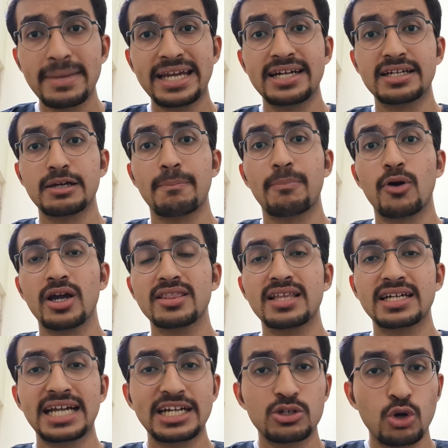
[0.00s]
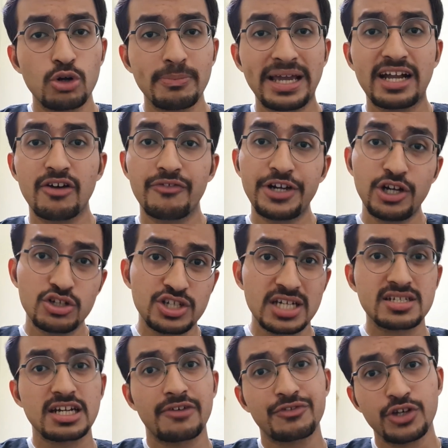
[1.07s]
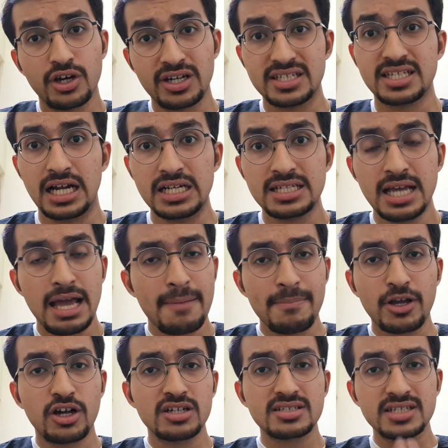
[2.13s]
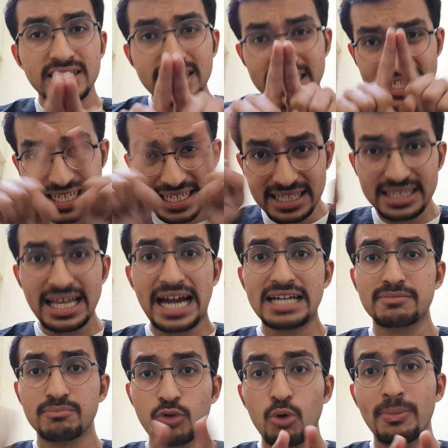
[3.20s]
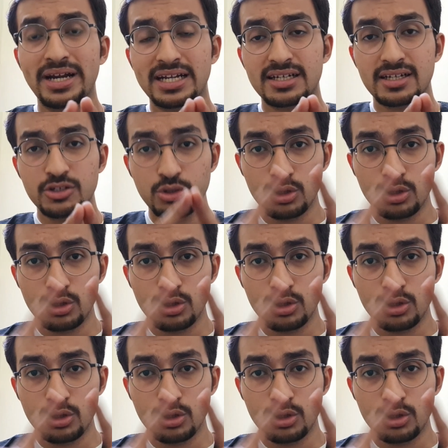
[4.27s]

made it a point that I don't make a video just after your results because in that moment,